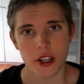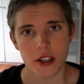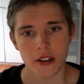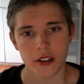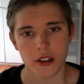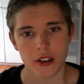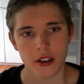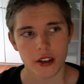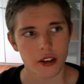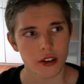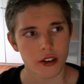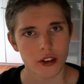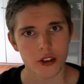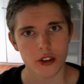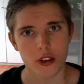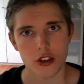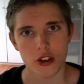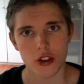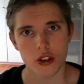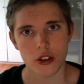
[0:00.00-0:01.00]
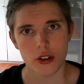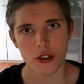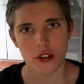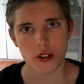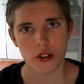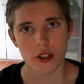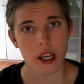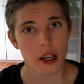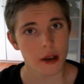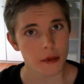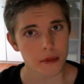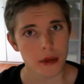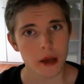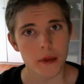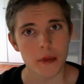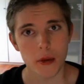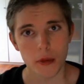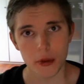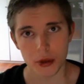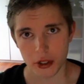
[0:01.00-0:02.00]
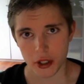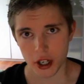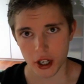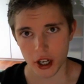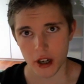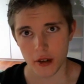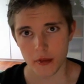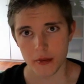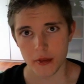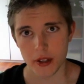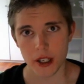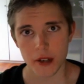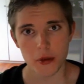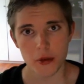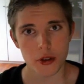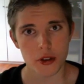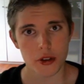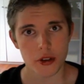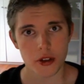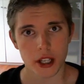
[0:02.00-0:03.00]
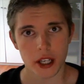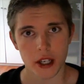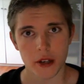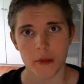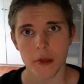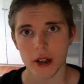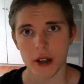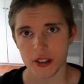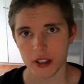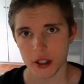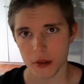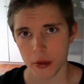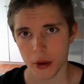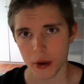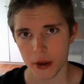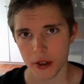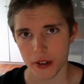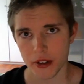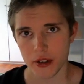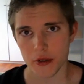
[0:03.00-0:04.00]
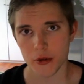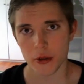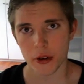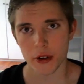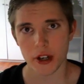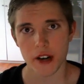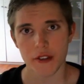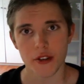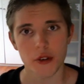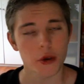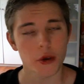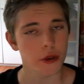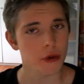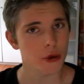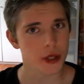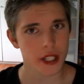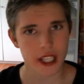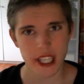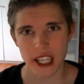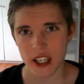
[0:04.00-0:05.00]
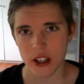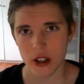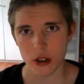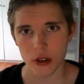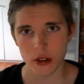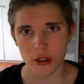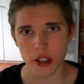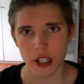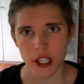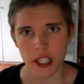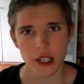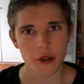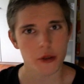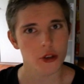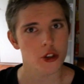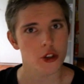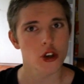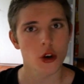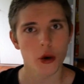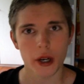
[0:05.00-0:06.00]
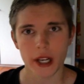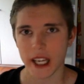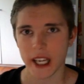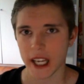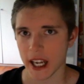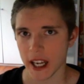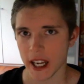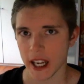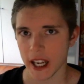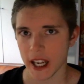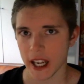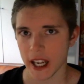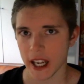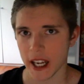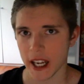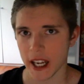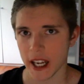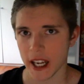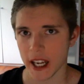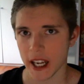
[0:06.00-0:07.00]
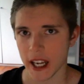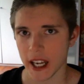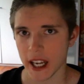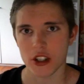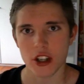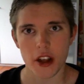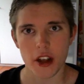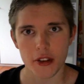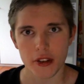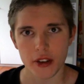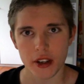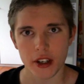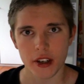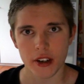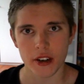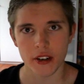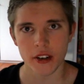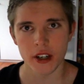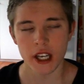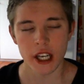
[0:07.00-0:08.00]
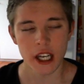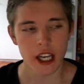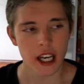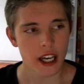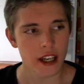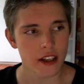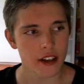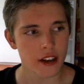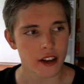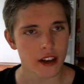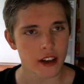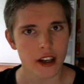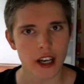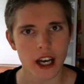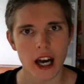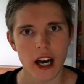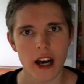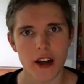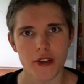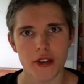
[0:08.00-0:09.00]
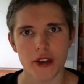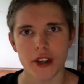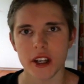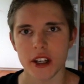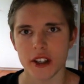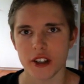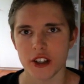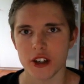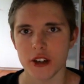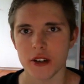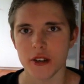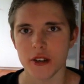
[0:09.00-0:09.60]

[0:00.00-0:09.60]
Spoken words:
that, yeah, people would come. It was like a melting point where everyone was equal. There was no king. There was nothing, and I think that